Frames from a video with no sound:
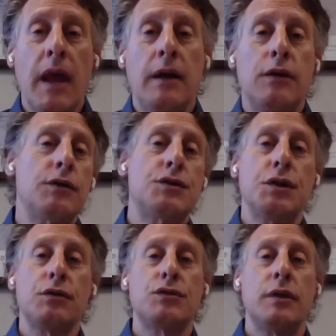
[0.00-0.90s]
and your
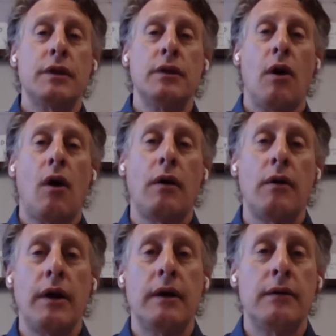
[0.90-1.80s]
children
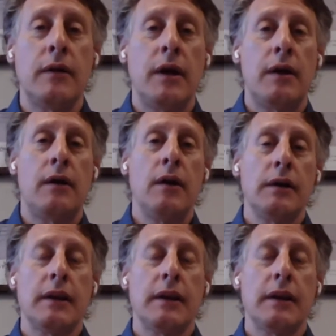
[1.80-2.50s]
are in their